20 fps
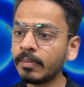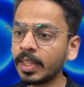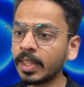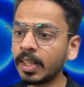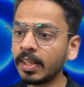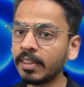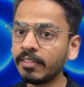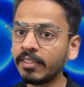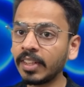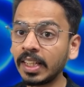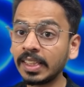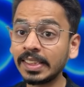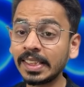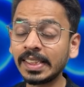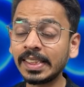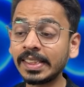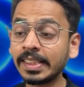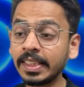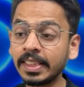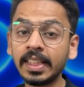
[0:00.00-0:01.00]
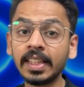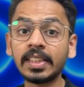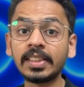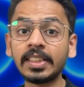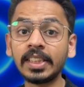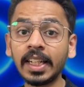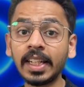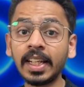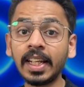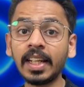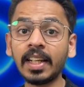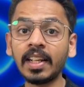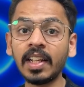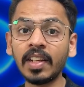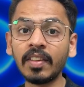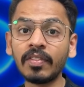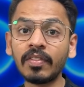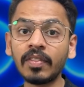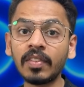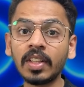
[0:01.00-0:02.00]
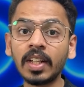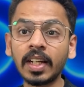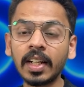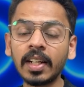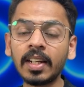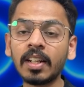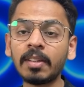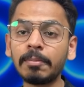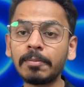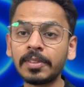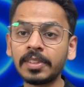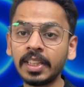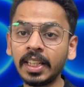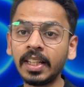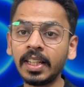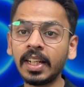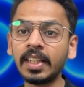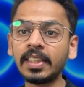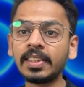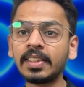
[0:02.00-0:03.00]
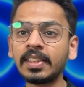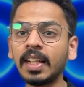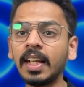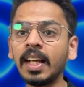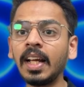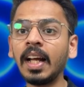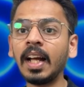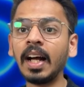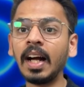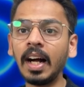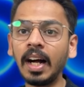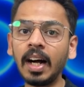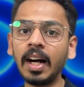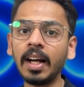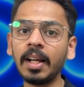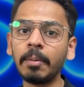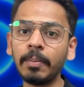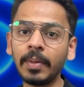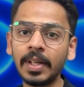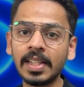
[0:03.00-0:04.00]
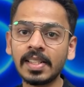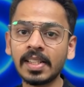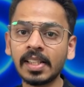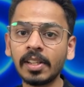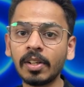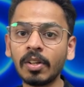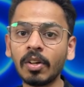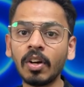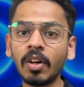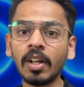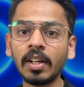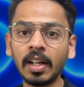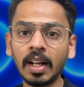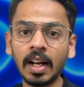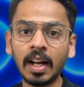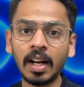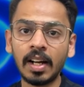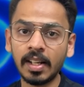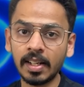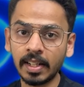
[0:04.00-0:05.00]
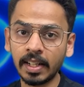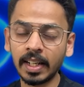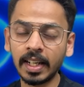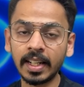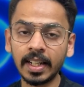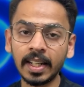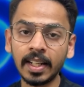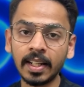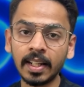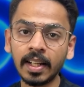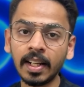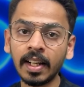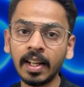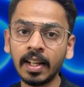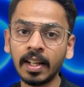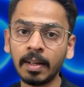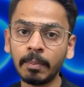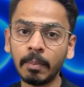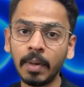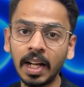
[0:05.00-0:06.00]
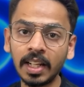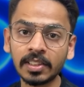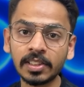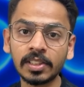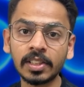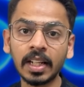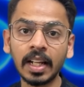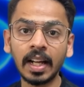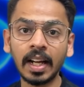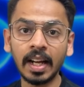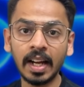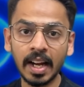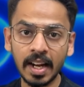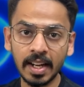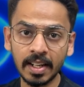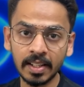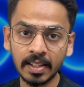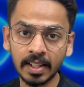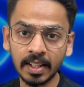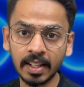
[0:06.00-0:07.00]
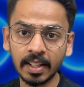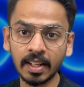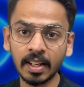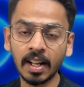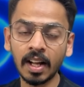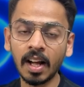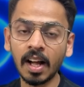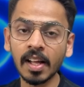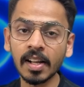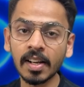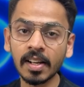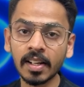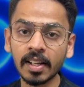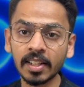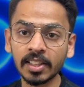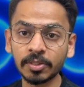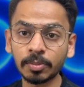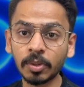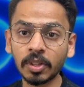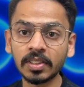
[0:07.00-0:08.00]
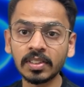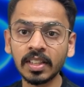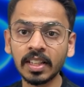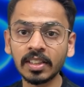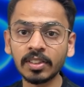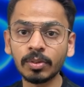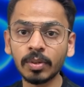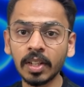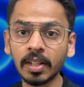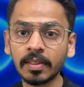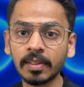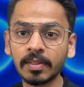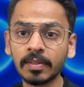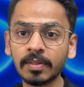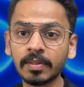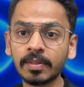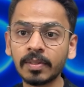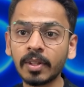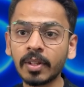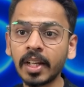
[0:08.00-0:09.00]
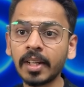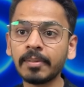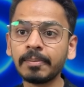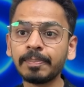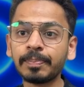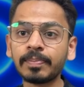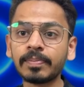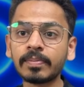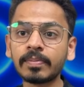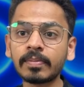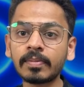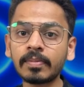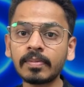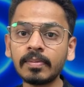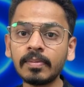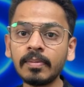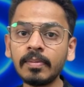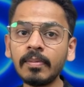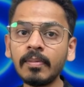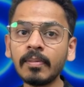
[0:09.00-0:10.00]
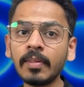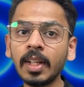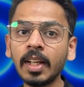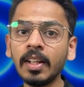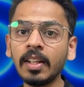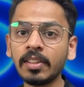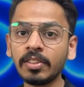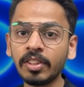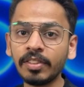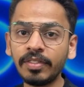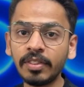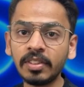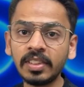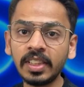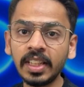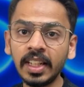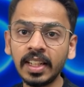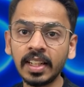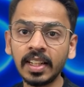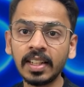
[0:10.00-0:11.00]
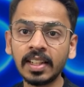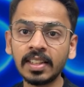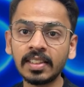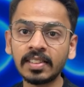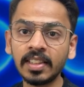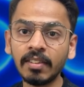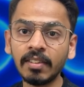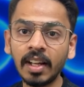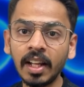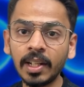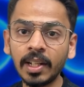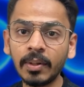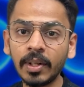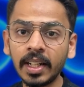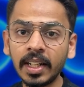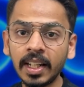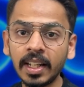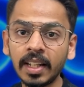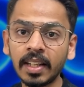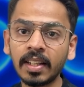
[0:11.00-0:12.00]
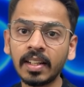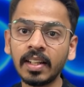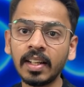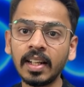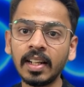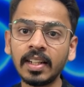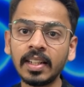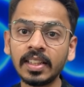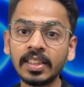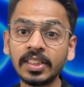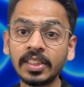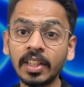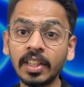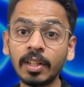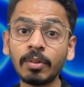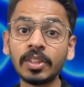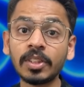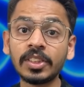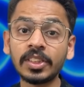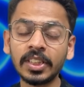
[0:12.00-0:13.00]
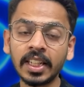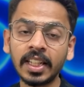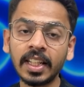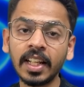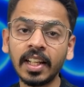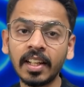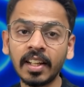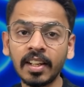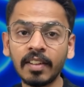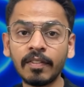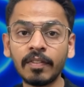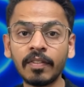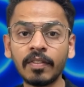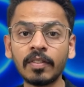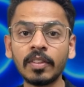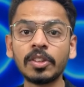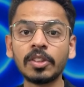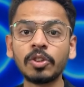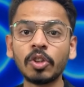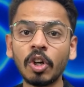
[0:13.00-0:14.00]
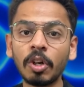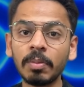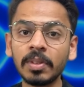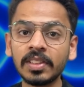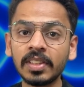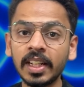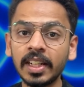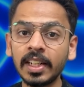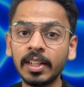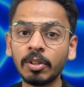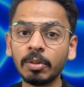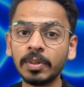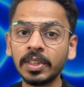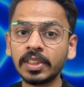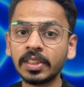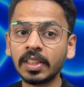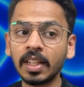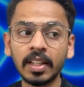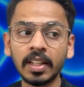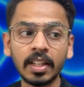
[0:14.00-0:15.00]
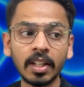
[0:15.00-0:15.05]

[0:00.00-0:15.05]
We are just checking if the GitHub secrets are present or are getting masked and in our response as well. Okay. So if you see, it is evaluating and it was checking if the job is ready to be started or